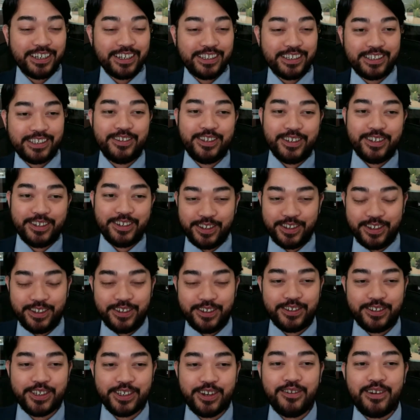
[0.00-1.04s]
So you
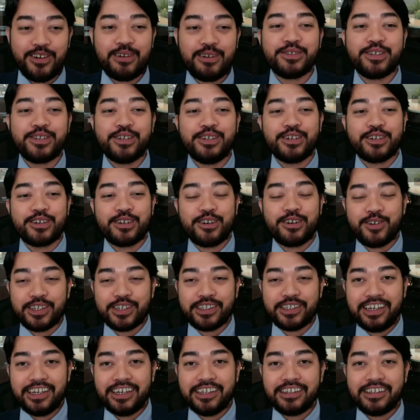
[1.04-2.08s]
show up to your court
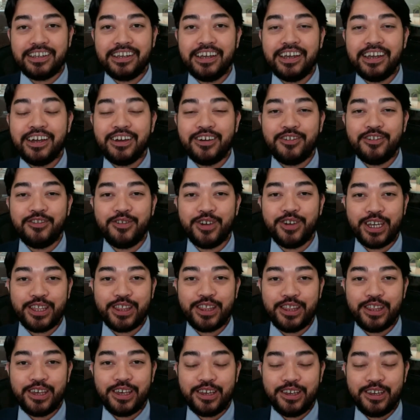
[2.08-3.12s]
date
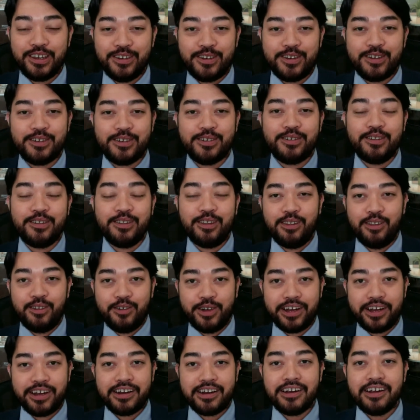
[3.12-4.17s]
with your
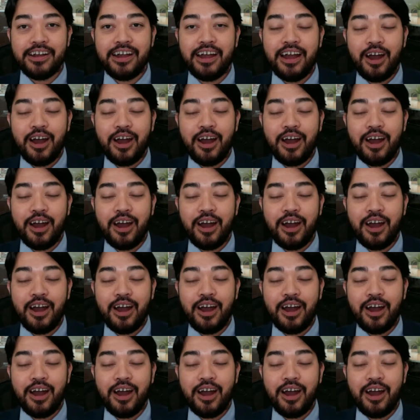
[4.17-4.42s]
lawyer.